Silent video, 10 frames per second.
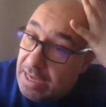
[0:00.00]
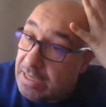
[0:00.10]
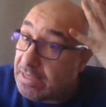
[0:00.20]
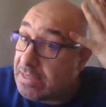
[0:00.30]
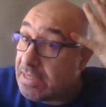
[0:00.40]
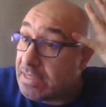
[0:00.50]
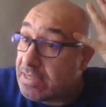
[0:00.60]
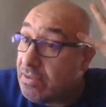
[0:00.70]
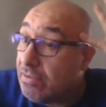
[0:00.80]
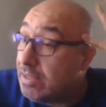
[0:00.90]

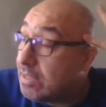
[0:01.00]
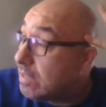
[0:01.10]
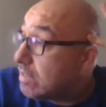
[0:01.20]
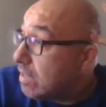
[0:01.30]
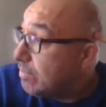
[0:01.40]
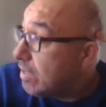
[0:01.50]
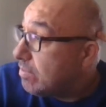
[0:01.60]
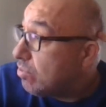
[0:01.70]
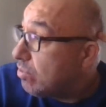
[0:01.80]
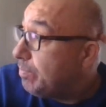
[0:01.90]
analysis, or it is
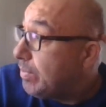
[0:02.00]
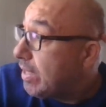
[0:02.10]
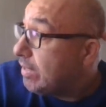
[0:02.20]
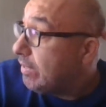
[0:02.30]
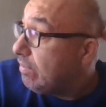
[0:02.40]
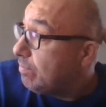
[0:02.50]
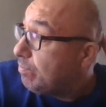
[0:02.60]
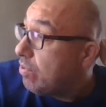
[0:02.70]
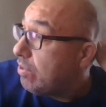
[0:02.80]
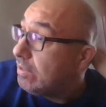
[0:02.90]
sometimes called
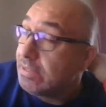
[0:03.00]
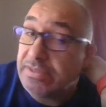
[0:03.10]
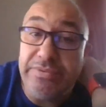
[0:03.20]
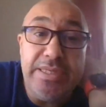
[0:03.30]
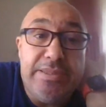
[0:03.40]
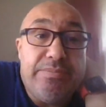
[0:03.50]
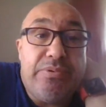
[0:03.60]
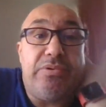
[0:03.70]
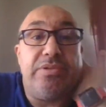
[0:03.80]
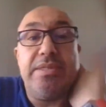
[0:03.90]
break-even point. It's really
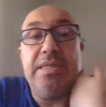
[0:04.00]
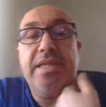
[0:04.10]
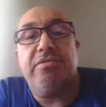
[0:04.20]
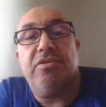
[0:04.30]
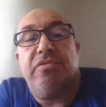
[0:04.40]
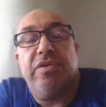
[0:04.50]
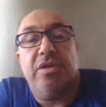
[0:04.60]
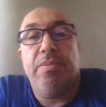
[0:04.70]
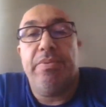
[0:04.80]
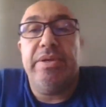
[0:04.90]
important. The level of
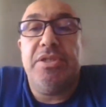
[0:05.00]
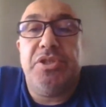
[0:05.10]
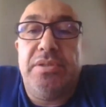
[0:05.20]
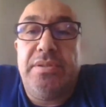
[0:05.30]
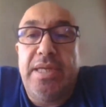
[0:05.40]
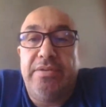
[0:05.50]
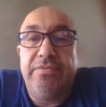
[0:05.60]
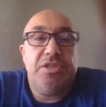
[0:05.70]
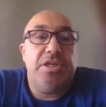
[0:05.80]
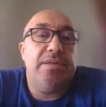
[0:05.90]
an operation at
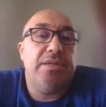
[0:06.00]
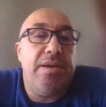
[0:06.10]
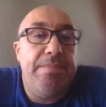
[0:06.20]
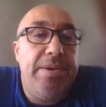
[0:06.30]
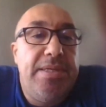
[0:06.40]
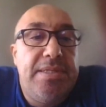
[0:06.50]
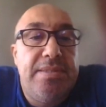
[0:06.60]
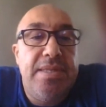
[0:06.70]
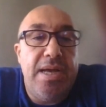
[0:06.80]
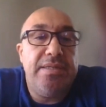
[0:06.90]
which a company
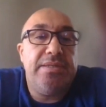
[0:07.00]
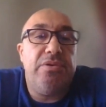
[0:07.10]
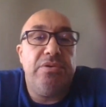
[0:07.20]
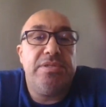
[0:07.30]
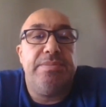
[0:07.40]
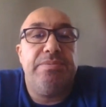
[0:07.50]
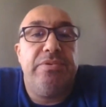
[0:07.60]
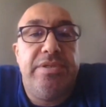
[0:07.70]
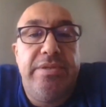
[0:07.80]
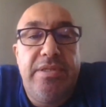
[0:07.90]
neither earns a
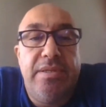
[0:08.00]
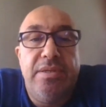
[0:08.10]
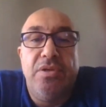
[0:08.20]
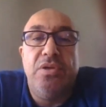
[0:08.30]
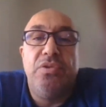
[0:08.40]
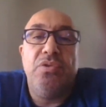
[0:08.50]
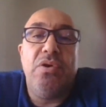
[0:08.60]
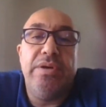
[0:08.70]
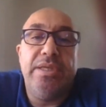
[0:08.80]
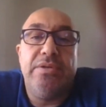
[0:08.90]
profit
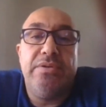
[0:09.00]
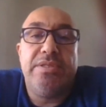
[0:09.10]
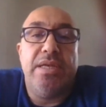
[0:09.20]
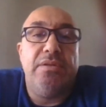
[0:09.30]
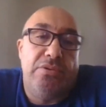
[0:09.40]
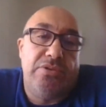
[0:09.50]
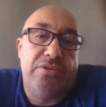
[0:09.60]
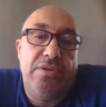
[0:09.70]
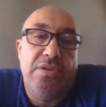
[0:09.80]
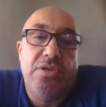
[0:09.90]
nor incurs a
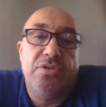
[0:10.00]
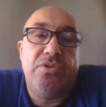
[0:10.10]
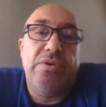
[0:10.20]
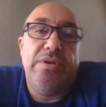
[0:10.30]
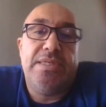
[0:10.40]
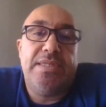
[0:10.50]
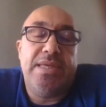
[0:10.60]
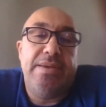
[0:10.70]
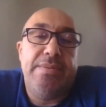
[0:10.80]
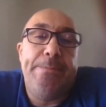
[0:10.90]
loss. So it's
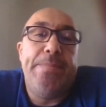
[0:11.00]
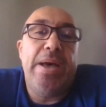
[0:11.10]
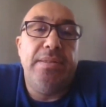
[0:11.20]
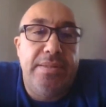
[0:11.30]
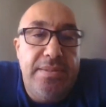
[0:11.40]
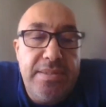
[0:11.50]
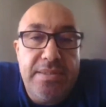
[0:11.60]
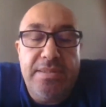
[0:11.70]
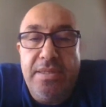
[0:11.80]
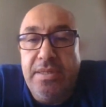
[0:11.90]
a
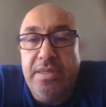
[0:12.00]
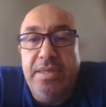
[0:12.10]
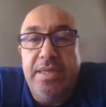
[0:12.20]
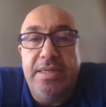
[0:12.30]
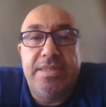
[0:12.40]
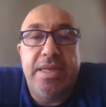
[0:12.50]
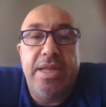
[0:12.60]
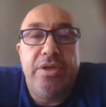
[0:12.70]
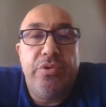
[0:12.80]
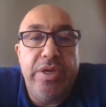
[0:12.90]
balance. It's an
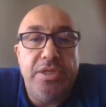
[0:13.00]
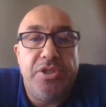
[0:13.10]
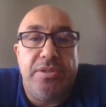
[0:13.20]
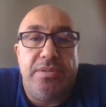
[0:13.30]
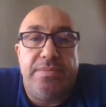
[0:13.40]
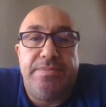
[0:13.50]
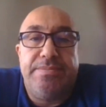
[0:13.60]
equation.